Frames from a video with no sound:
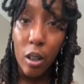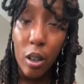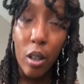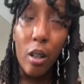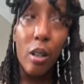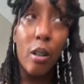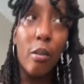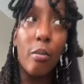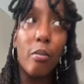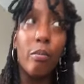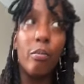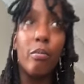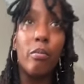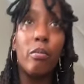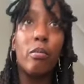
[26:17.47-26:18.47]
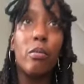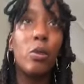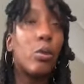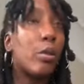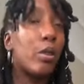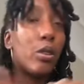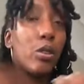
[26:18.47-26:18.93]

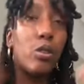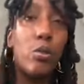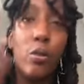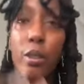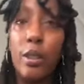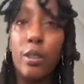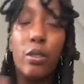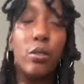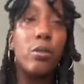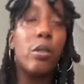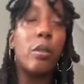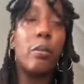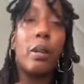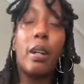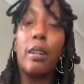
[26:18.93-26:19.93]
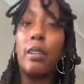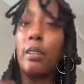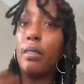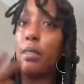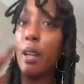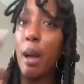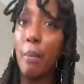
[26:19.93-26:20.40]
Who can tune into your
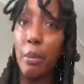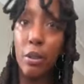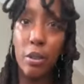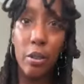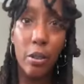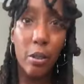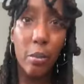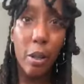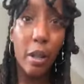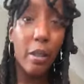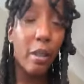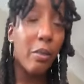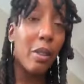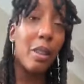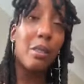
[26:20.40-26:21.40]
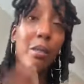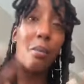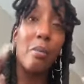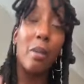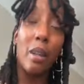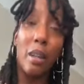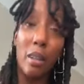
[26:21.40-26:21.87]
body, tap into your body, even as a
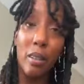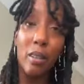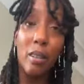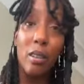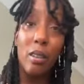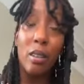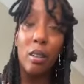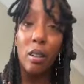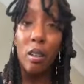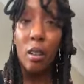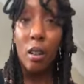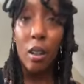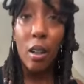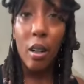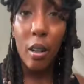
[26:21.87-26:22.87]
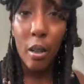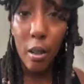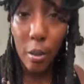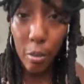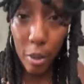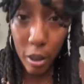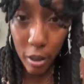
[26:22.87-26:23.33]
man.
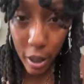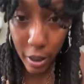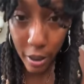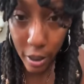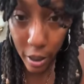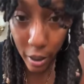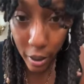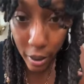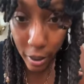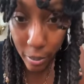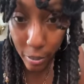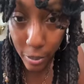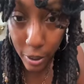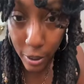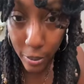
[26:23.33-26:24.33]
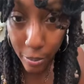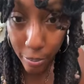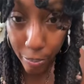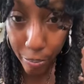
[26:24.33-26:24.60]
A lot of times,